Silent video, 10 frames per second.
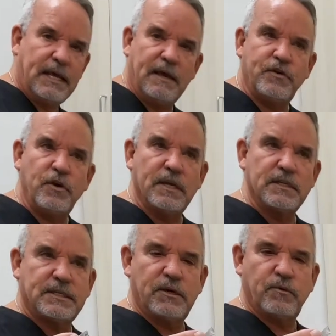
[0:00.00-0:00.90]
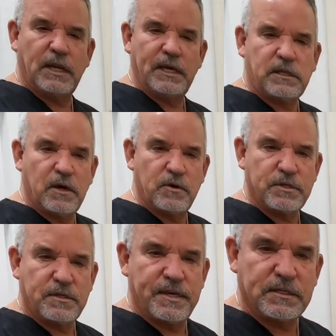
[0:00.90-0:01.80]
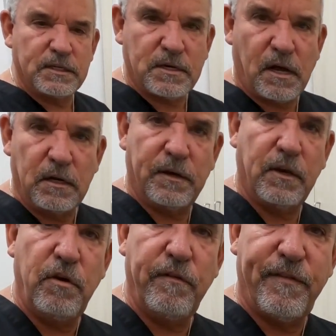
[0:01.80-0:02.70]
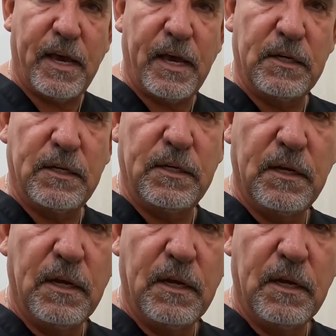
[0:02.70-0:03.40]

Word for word: if you can see really close, this is called a cuvette.